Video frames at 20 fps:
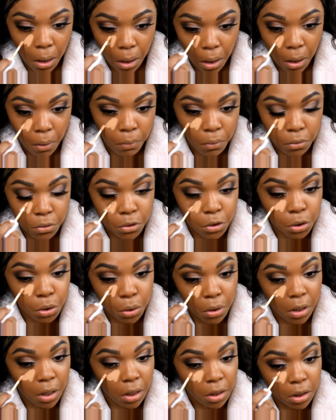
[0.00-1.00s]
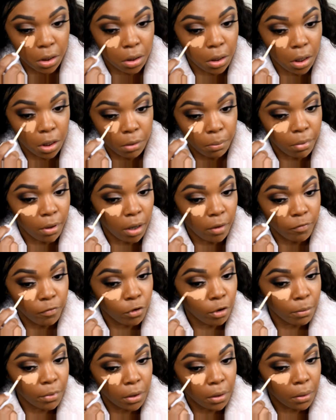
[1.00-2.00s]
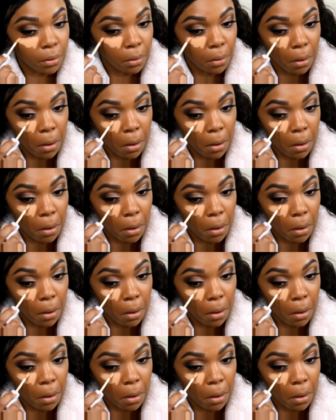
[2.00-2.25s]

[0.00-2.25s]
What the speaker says: I want to try the ColourPop formula.